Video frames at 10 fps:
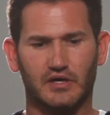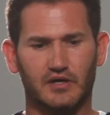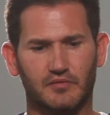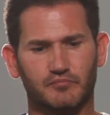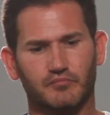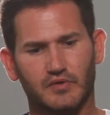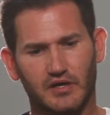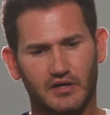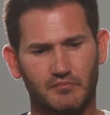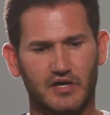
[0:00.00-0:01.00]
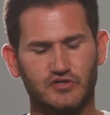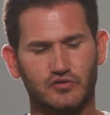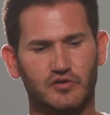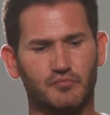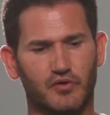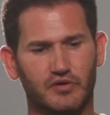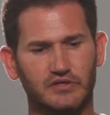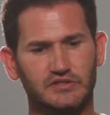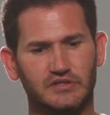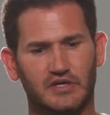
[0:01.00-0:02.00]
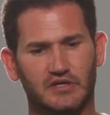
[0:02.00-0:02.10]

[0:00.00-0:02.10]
um, uh, modular components,